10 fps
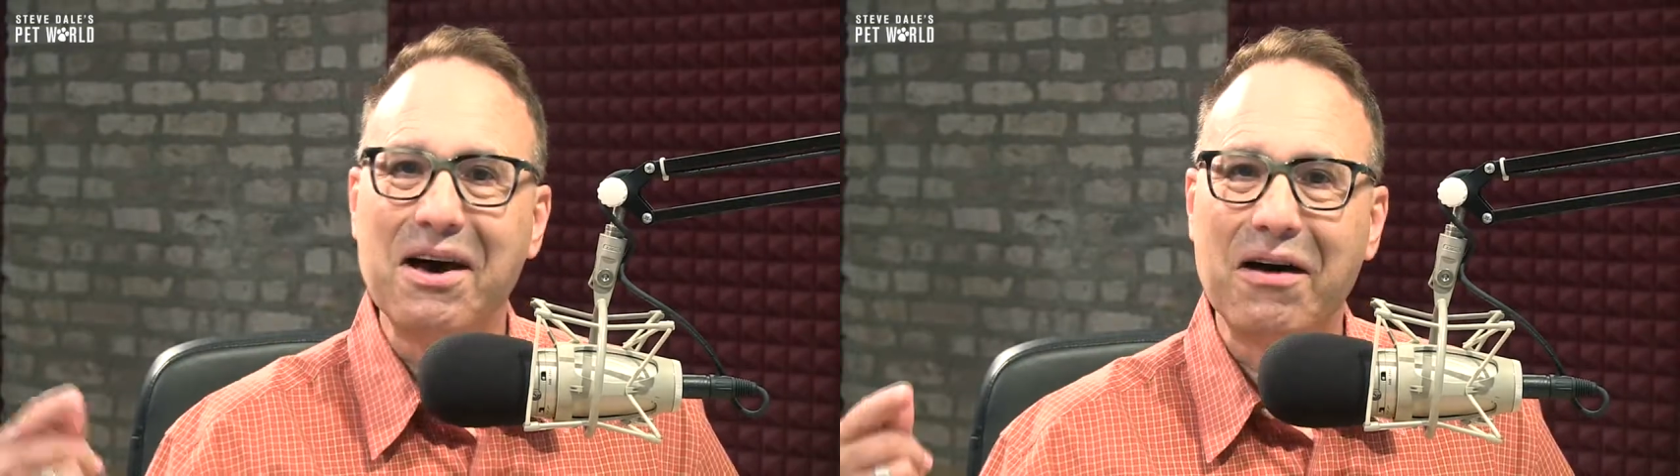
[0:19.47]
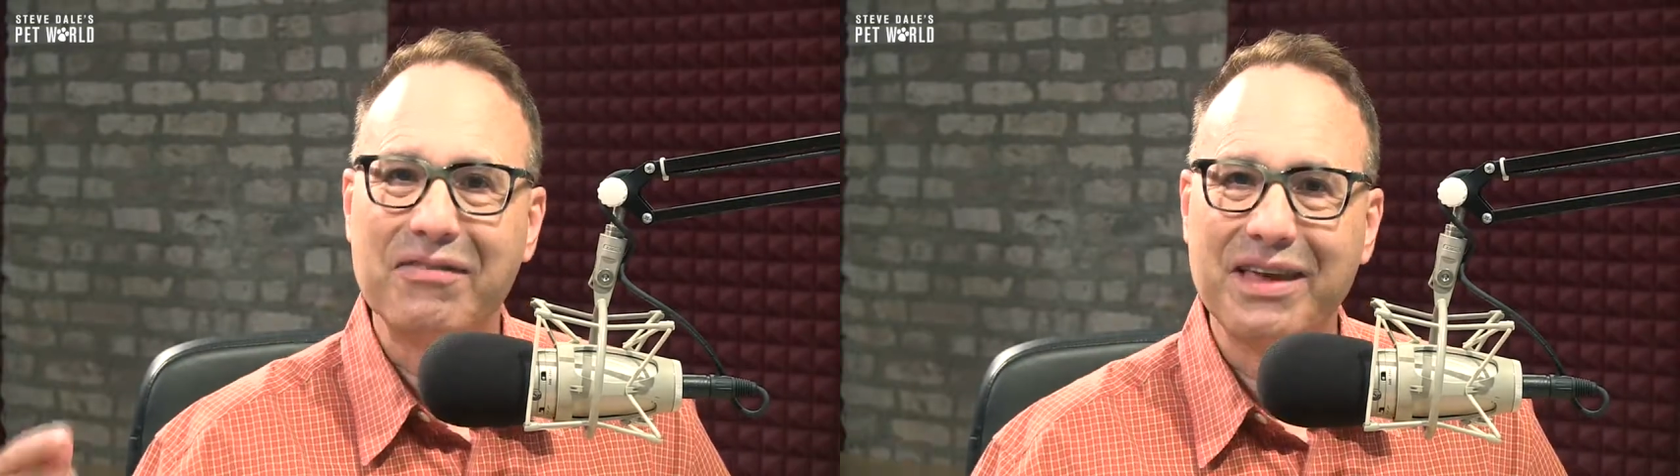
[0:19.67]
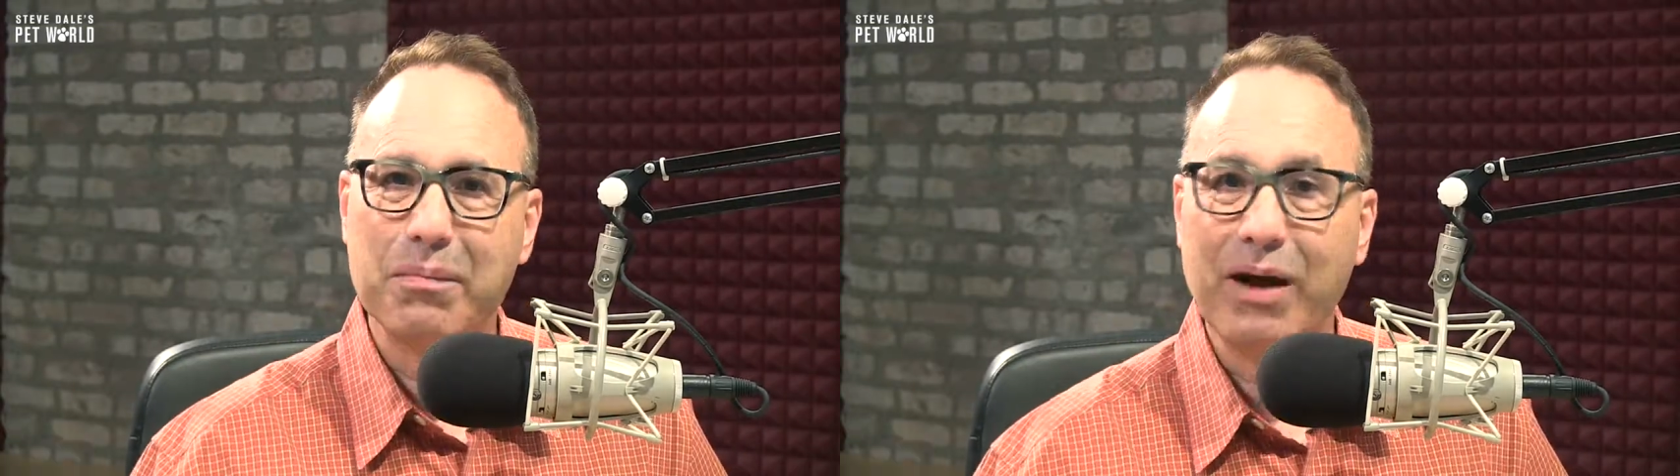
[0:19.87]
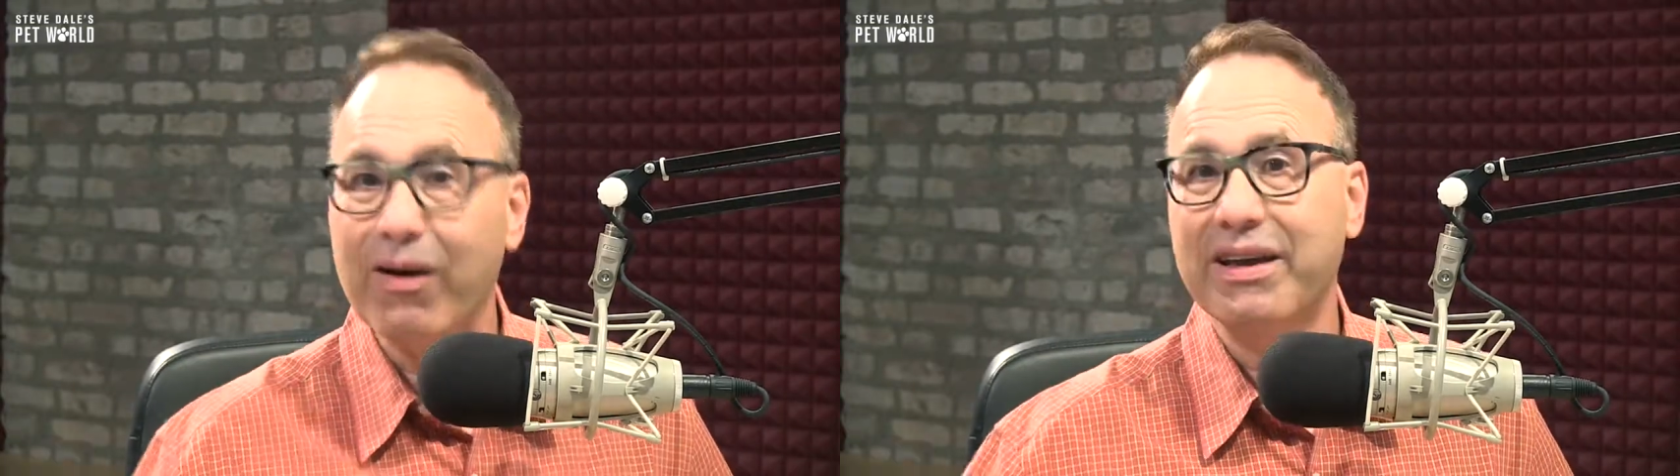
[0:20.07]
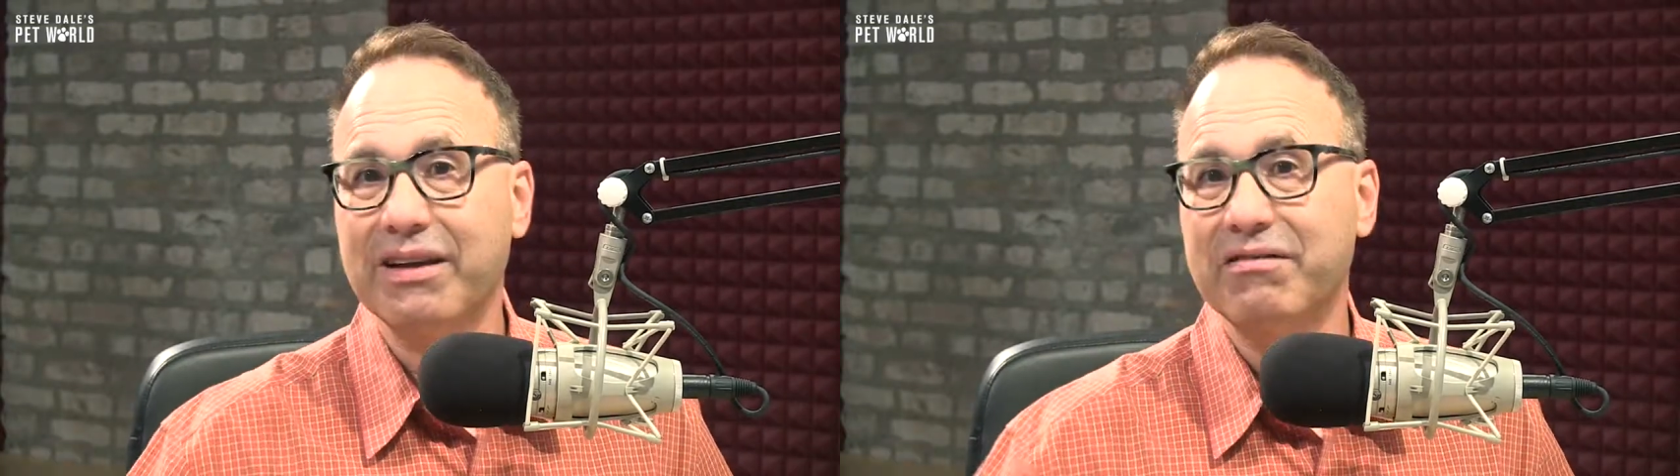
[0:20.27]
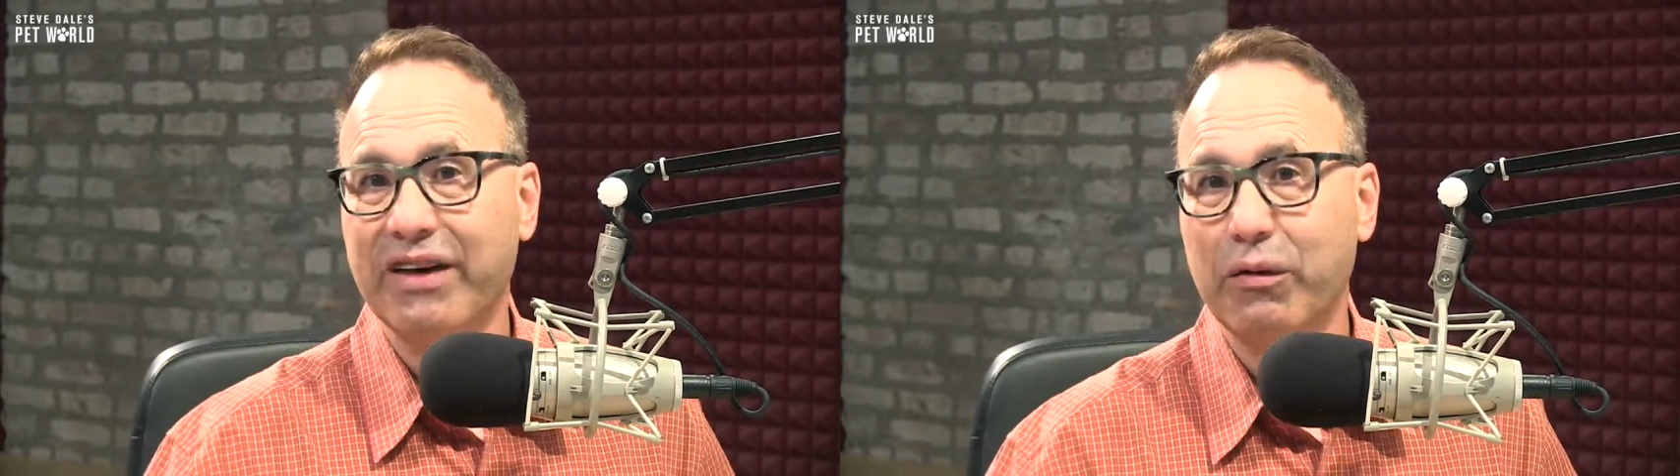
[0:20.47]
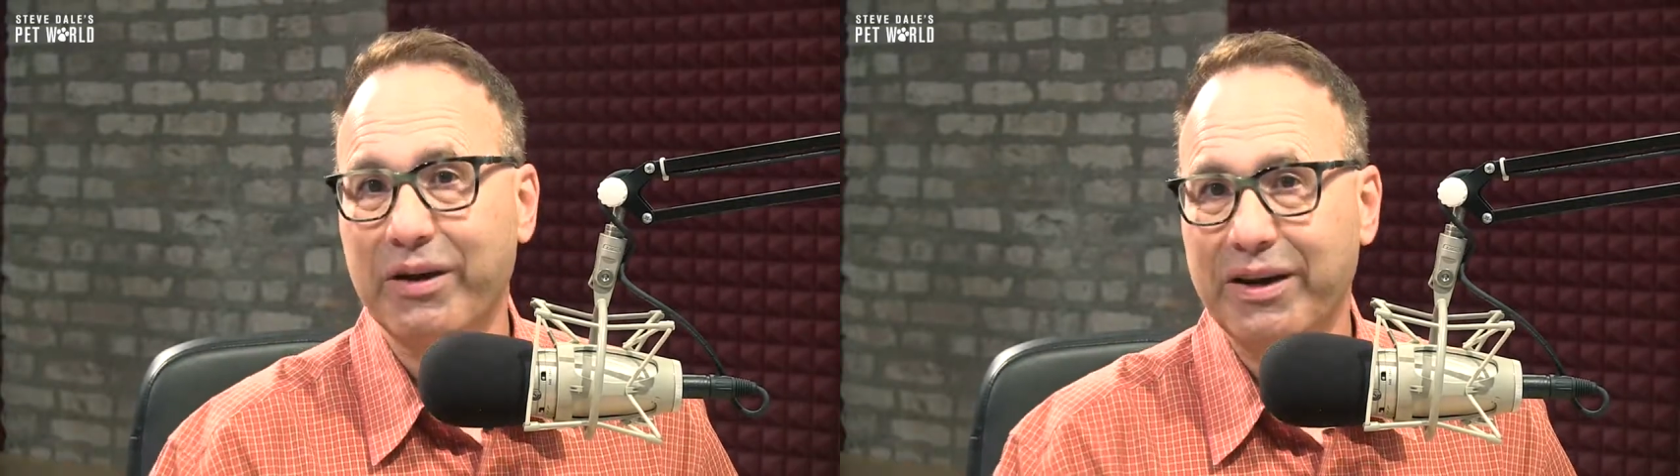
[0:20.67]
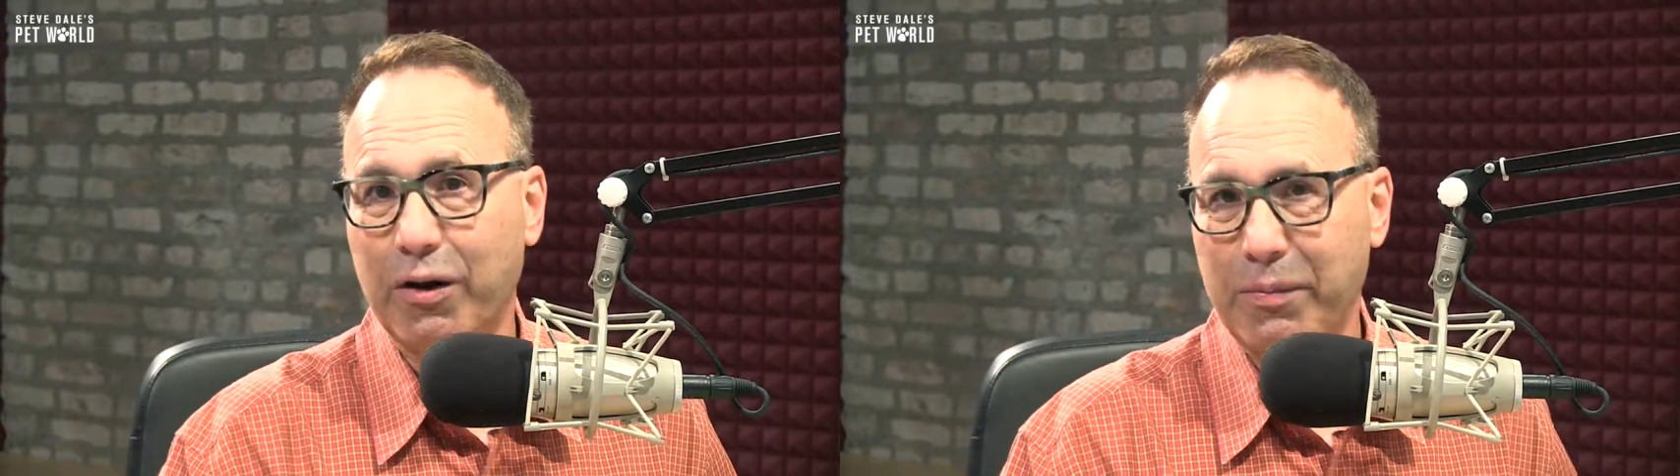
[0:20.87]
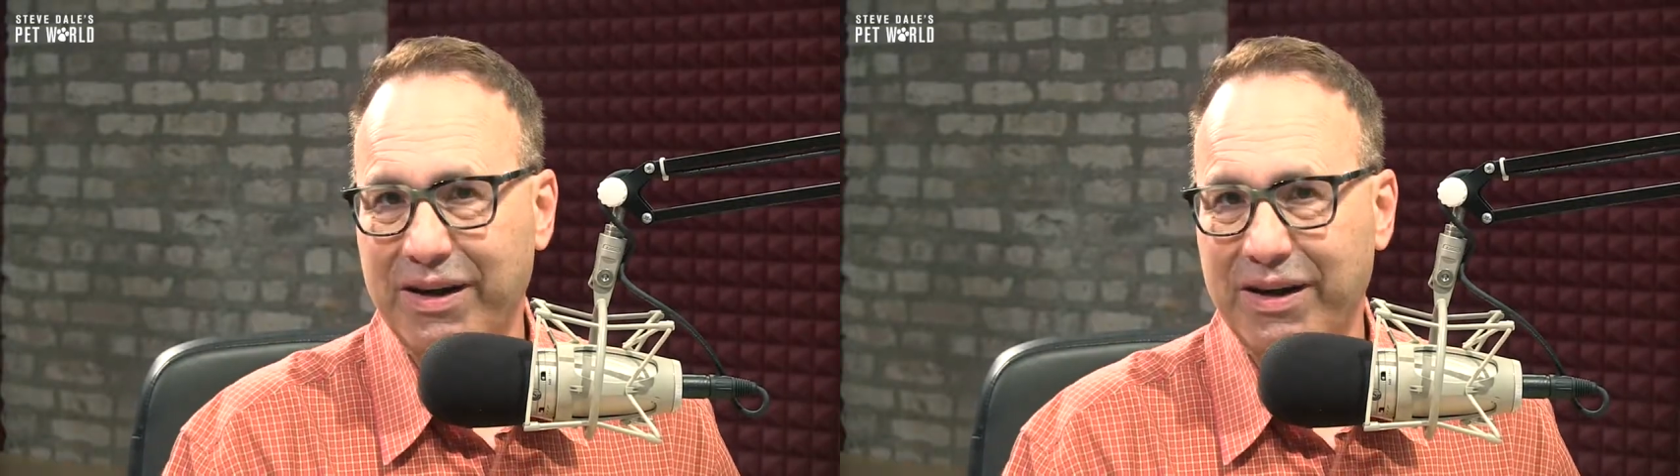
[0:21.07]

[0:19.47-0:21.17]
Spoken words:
of the American Veterinary